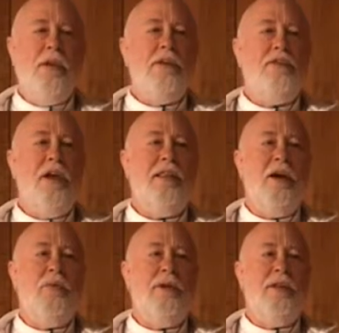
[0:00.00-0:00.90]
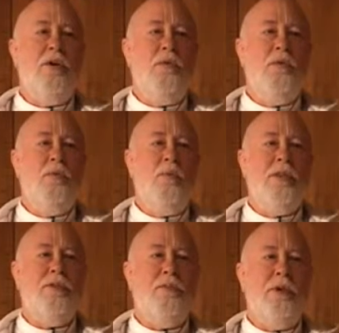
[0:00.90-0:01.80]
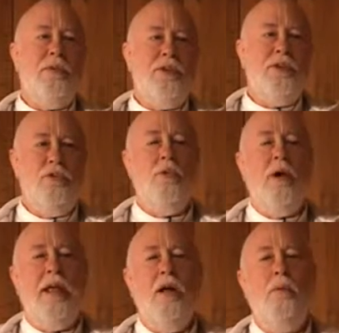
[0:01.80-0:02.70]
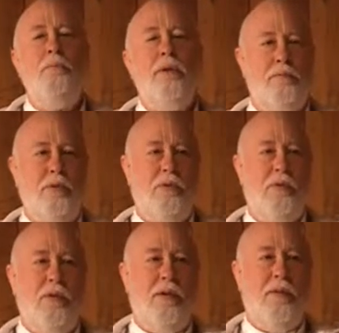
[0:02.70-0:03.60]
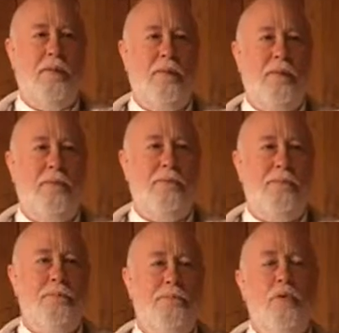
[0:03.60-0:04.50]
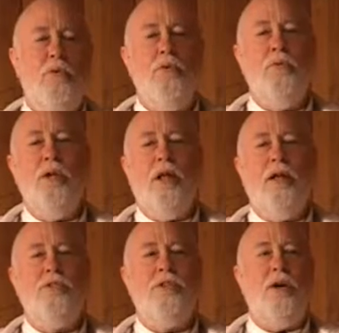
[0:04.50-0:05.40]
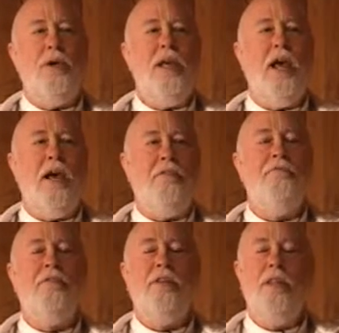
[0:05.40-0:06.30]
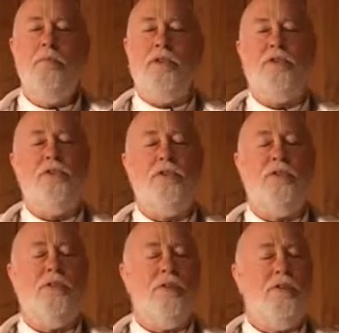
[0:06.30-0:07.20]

it's not that we don't want, we do want to help people, but we realize that we have limits.